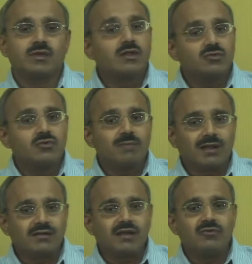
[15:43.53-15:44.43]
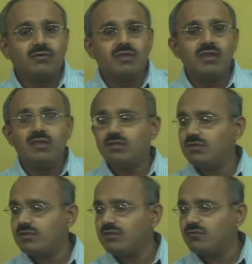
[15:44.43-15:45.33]
So, you backtrack to D
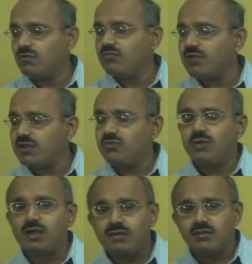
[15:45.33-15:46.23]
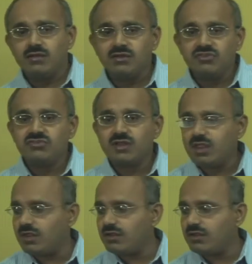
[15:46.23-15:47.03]
from where you had reached A